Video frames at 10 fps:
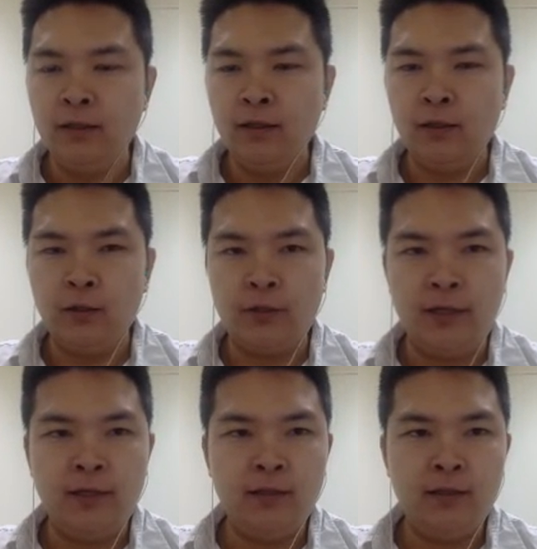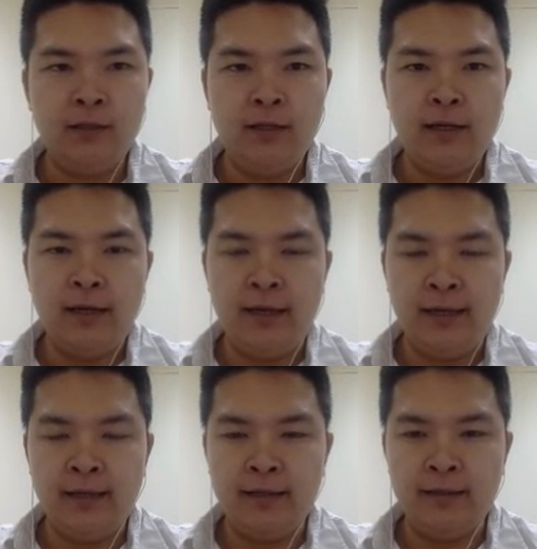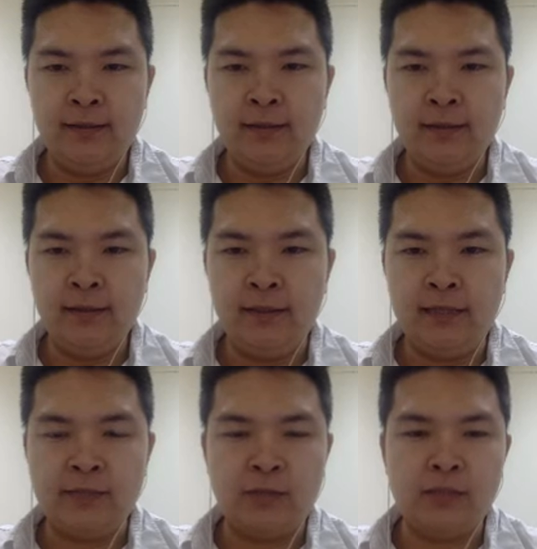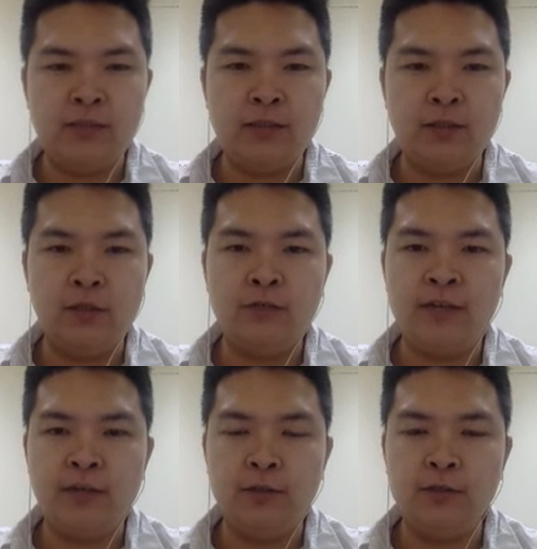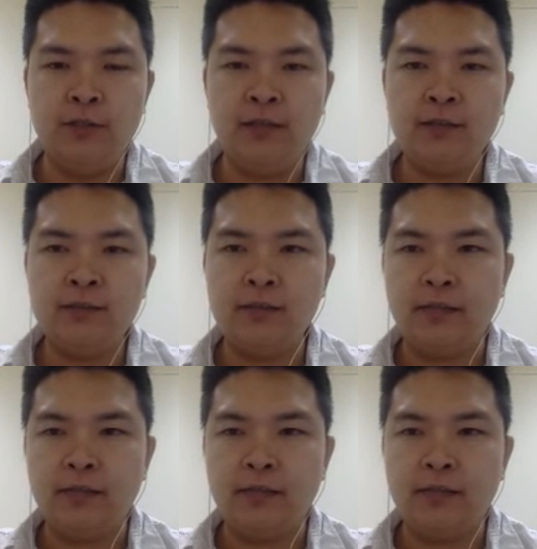okay? And as you can see, a lot of candlesticks.